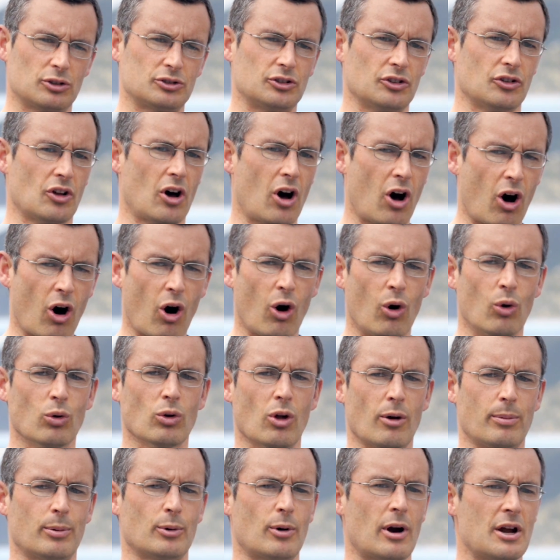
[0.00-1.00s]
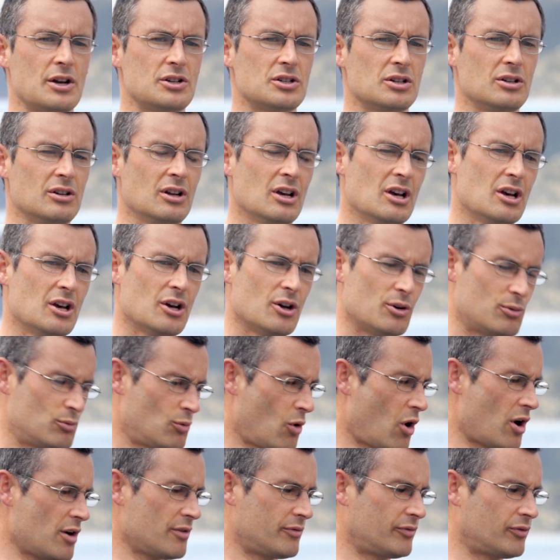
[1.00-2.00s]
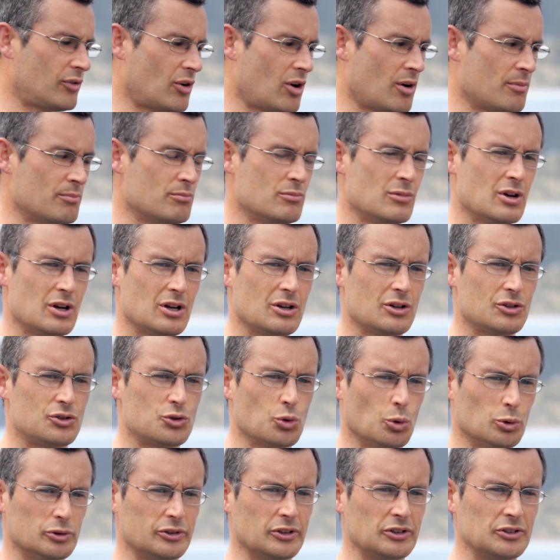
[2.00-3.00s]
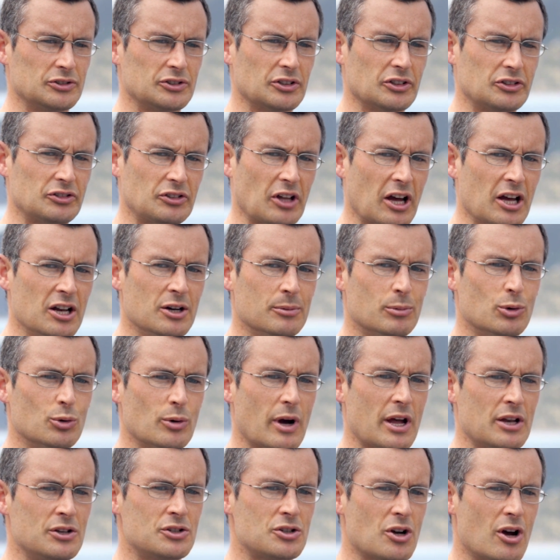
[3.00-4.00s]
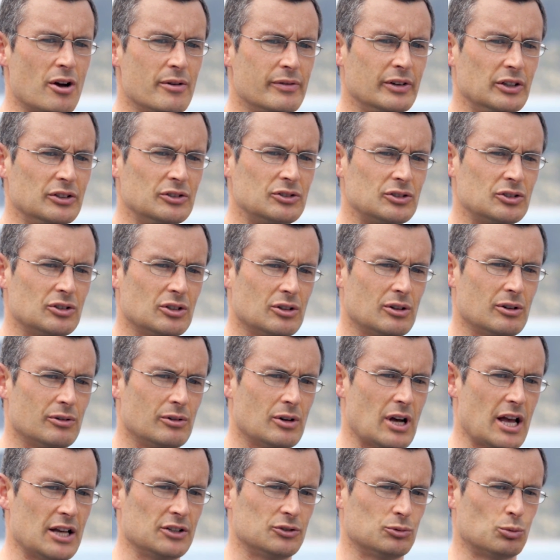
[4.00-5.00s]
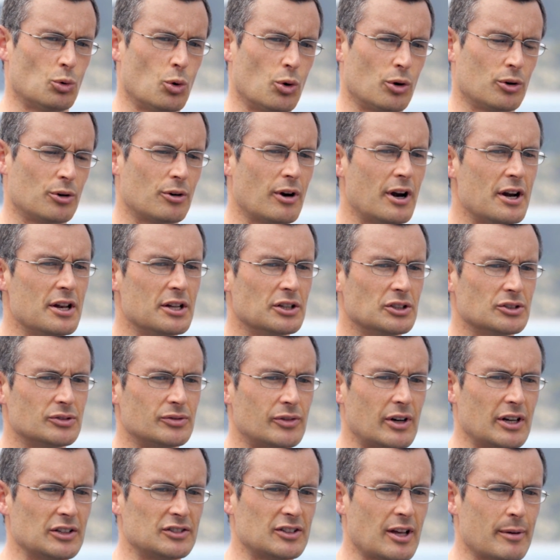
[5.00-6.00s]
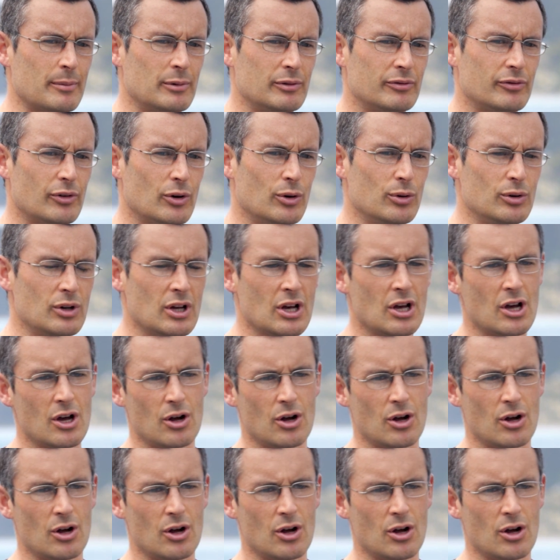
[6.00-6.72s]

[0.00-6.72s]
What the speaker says: looks at the whole operation, right from sourcing sustainable anchovies as raw ingredients for our salmon food,